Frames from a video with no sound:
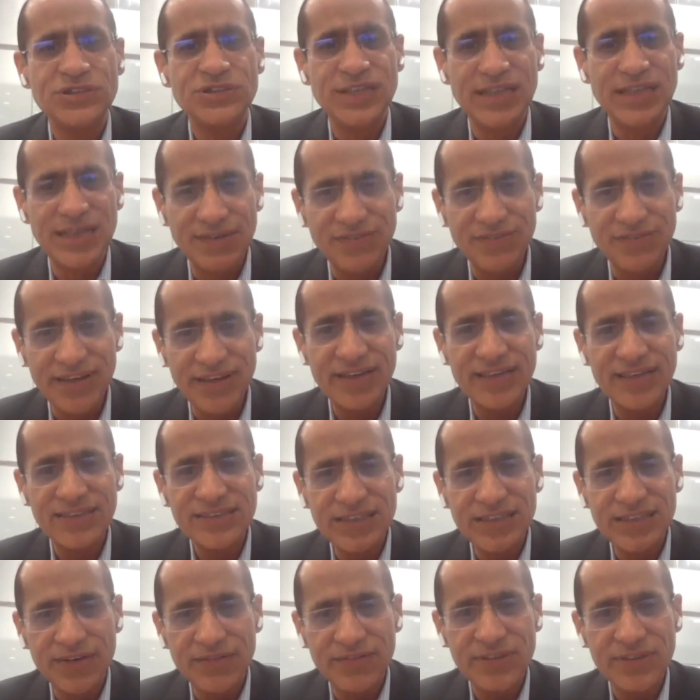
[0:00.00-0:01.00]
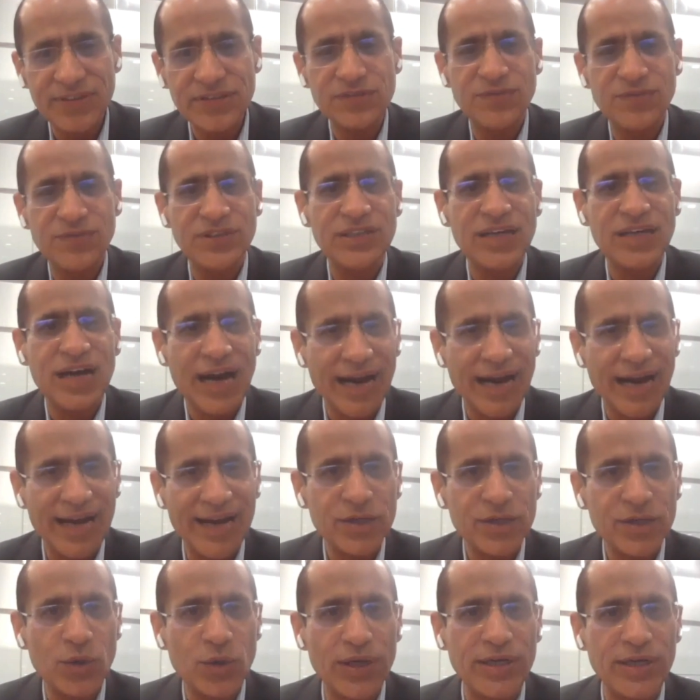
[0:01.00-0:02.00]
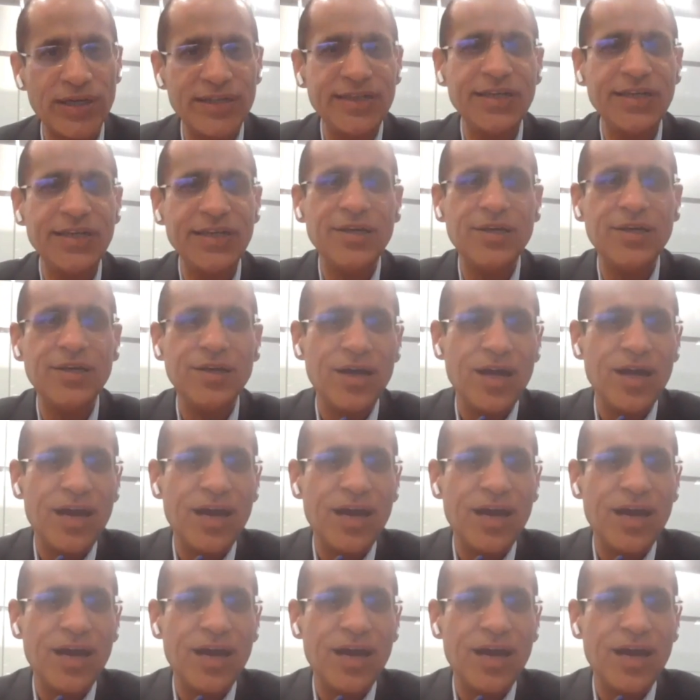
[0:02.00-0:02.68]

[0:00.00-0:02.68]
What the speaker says: delivering a service with higher quality